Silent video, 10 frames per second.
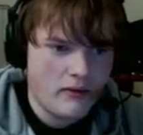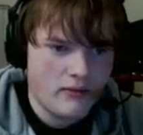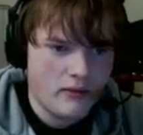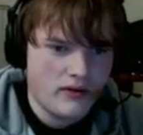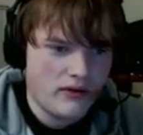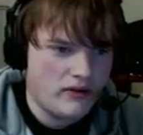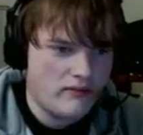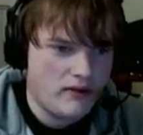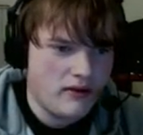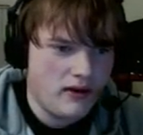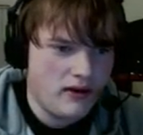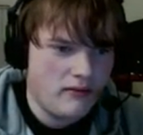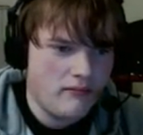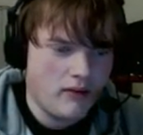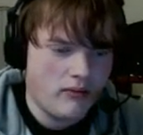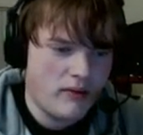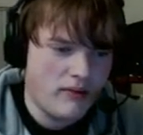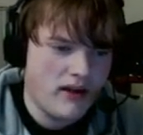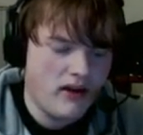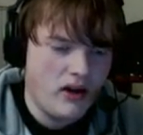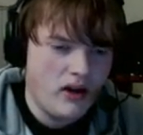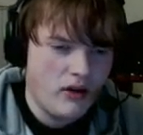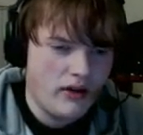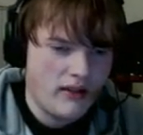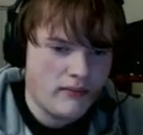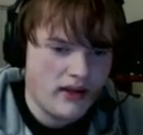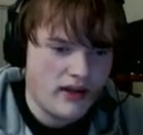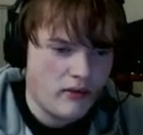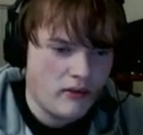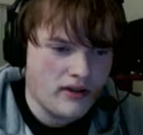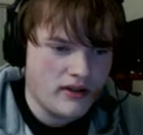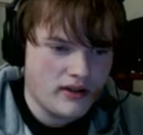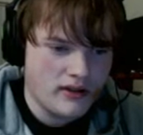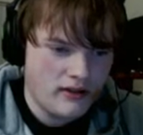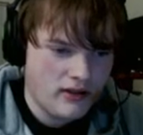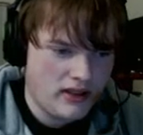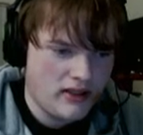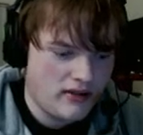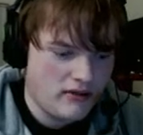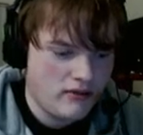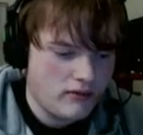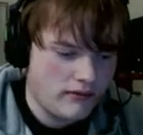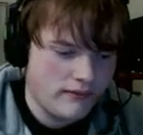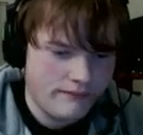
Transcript: with what looked to be a ballpoint pen. All I could make out was need to.